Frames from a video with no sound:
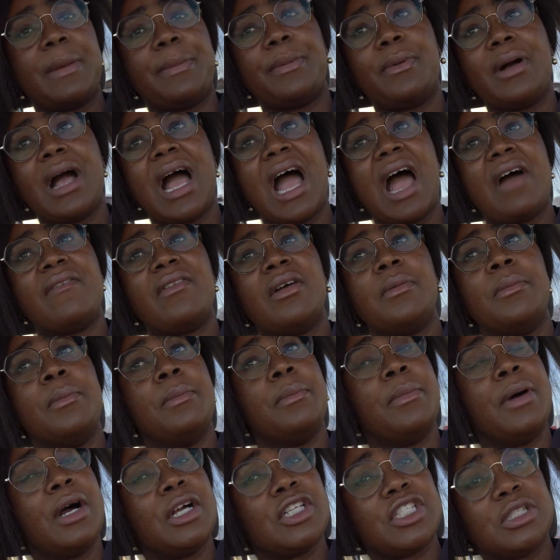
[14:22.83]
people have it
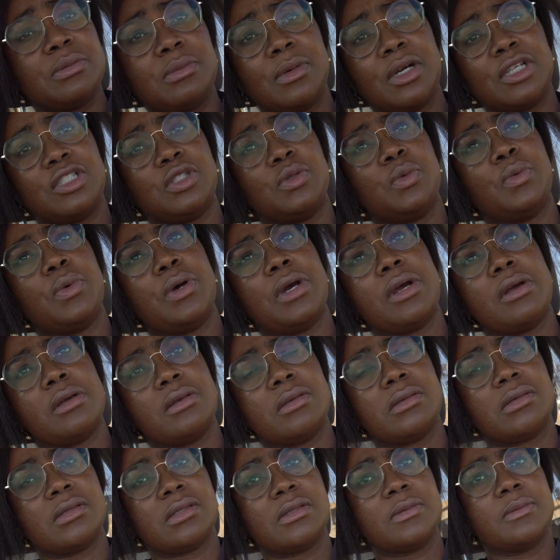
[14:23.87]
much, much
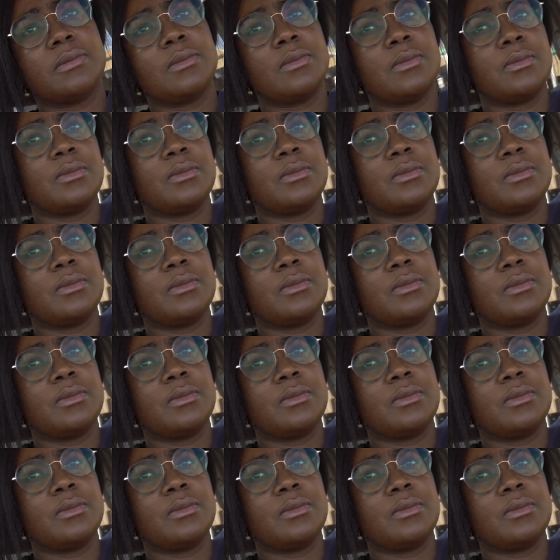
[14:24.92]
worse.